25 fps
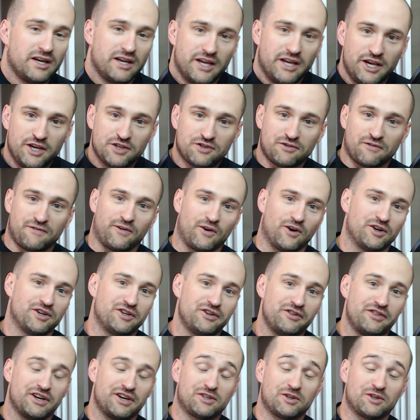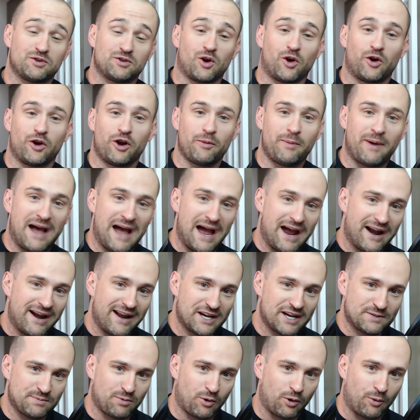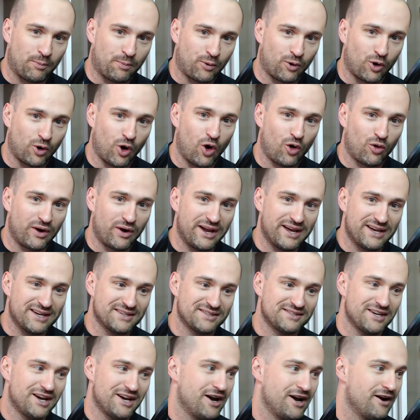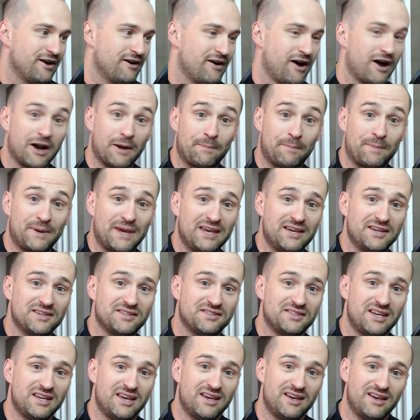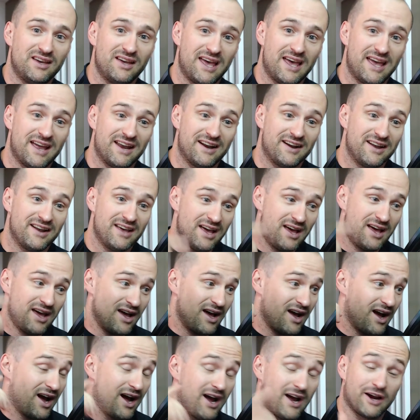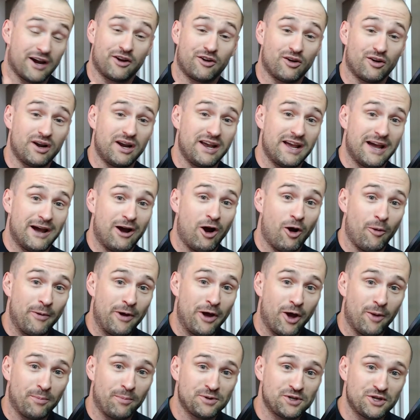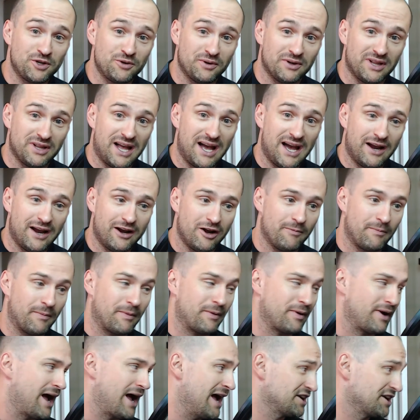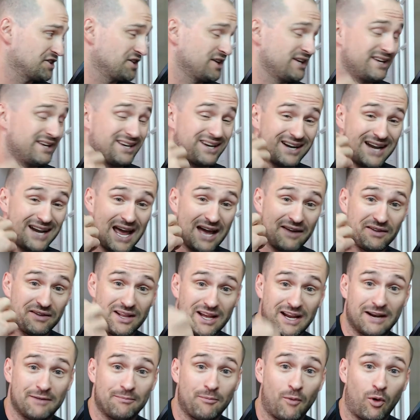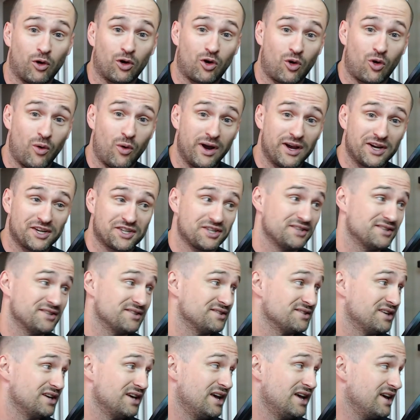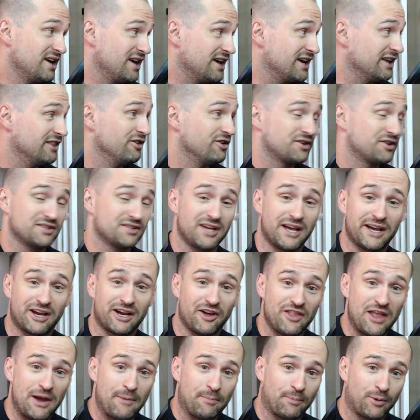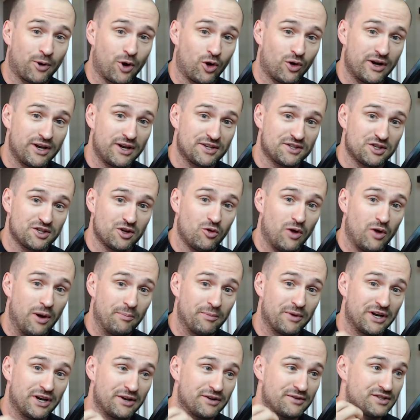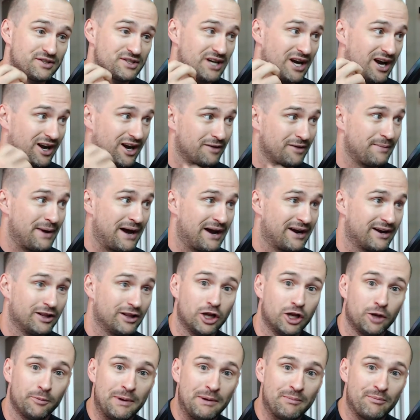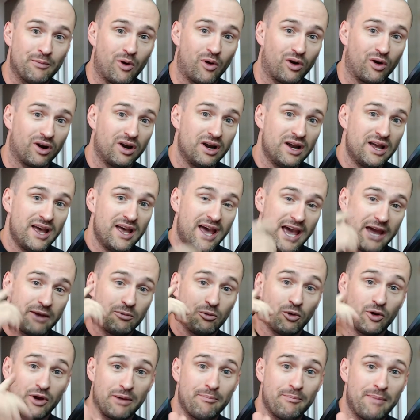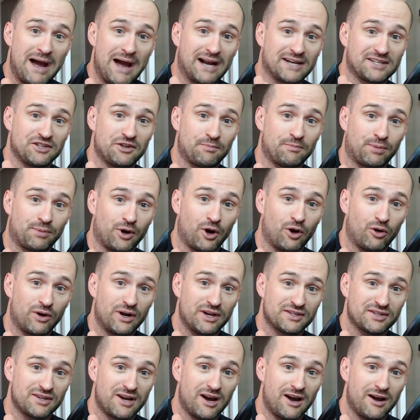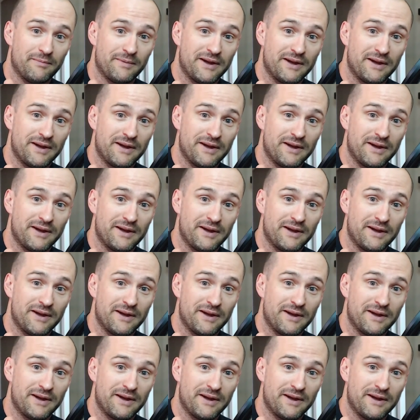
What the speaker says: He's referring to the tutorial about how to export ProRes on a PC, and I agree. I hope it helps you a lot. I'm actually going to have a lot of more questions, it looks like, on that ProRes, so I'm going to talk about it a little bit more, and we'll get back to the ProRes comment.